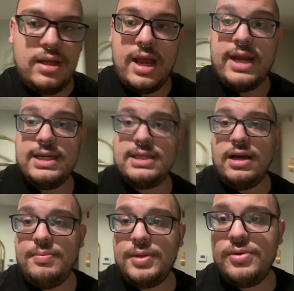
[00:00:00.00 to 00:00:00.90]
need to
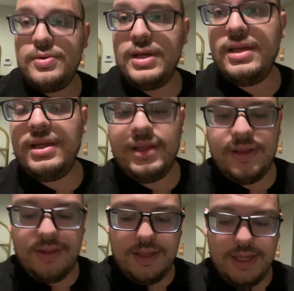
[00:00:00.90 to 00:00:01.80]
upload
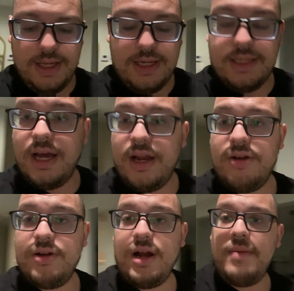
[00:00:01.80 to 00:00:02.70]
the
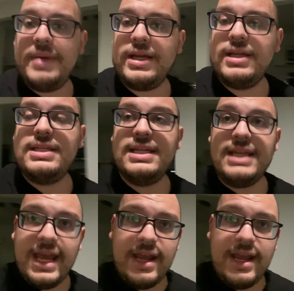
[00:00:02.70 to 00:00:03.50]
entire comic today